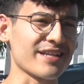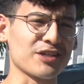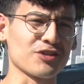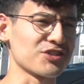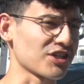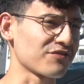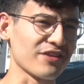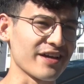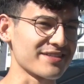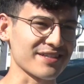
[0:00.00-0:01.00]
and I trust Chick fil
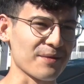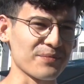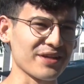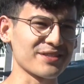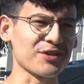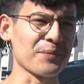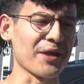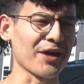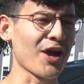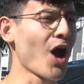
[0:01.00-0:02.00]
A as a company, so I'm like